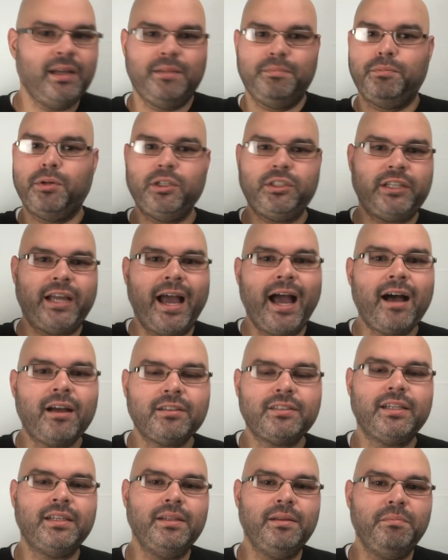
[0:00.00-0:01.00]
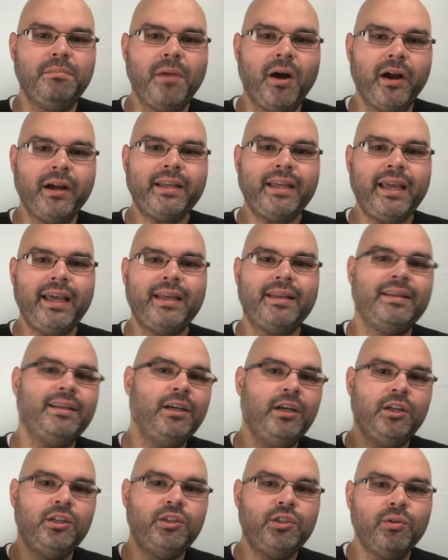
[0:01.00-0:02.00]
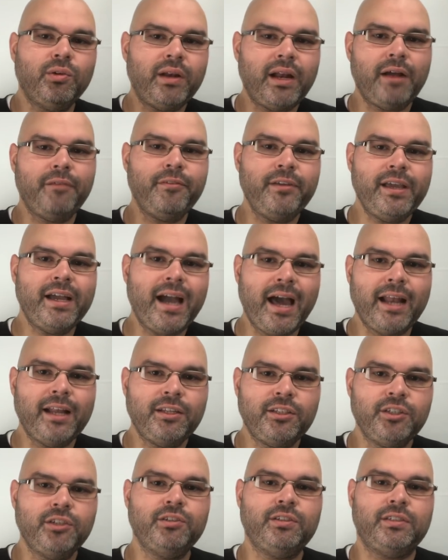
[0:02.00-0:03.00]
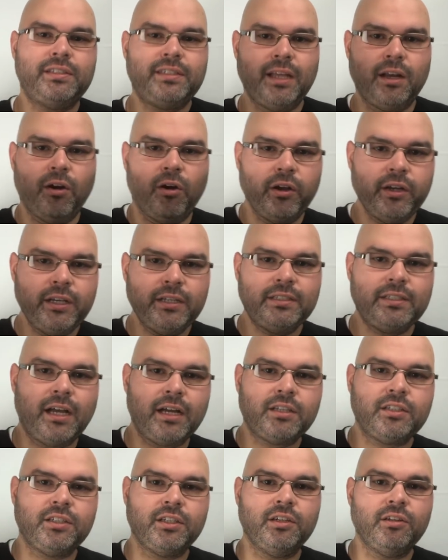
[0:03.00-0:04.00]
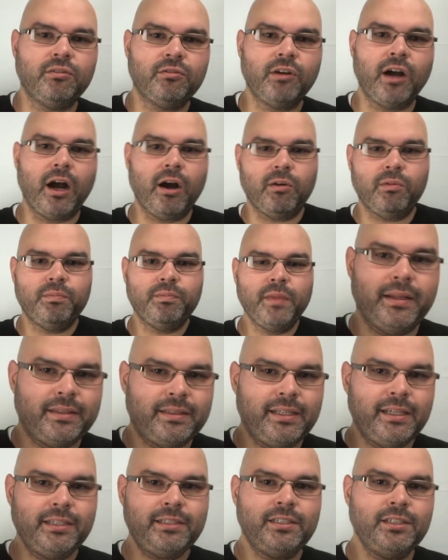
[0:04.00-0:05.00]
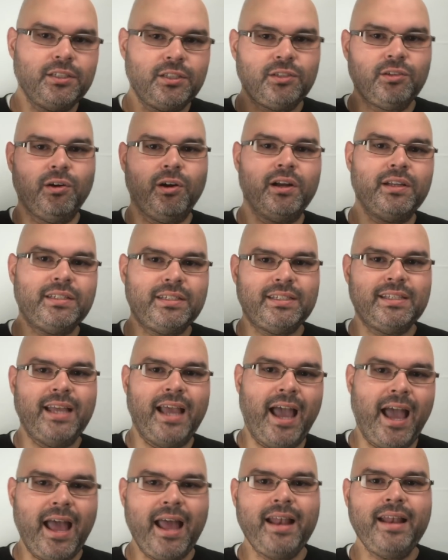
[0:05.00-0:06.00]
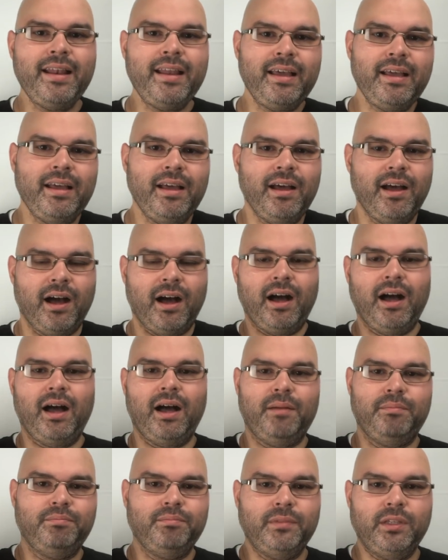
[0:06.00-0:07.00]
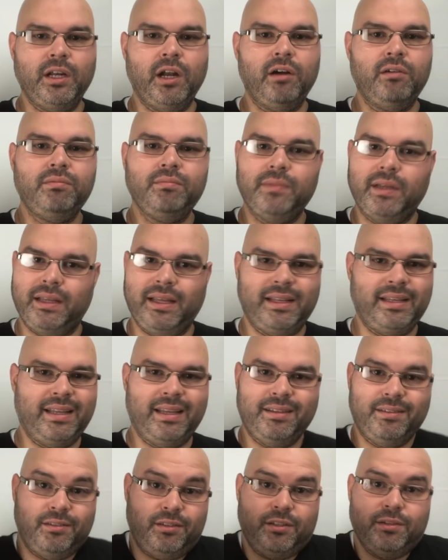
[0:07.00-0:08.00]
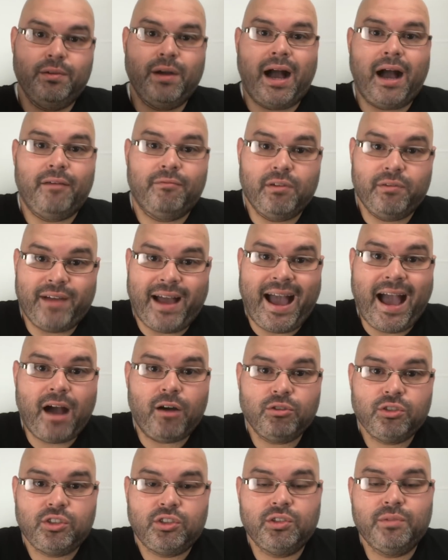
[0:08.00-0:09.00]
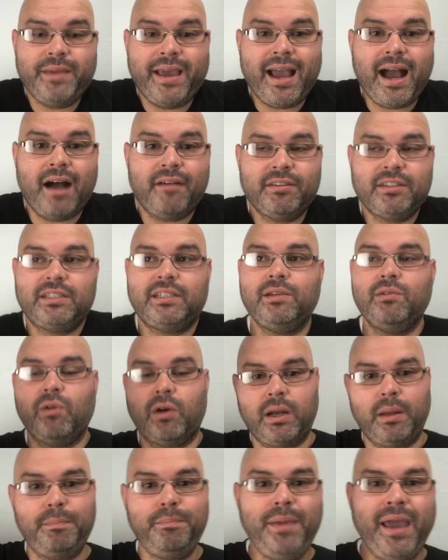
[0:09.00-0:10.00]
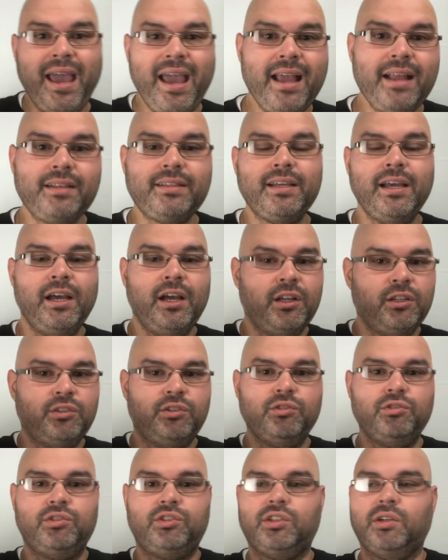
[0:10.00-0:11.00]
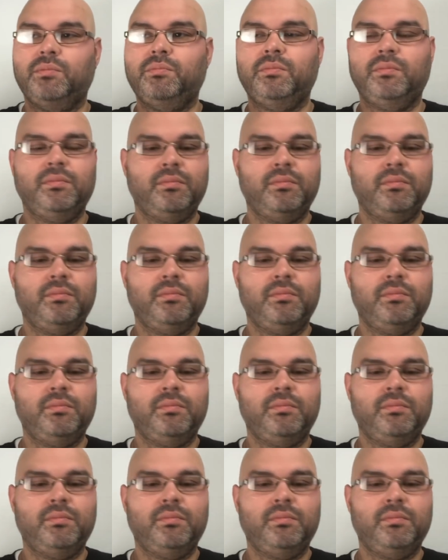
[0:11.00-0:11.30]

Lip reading: put your house on the market, do whatever you gotta do to set all your ducks in a row. This is towards the end, and with a house, you may obviously wanna paint, do some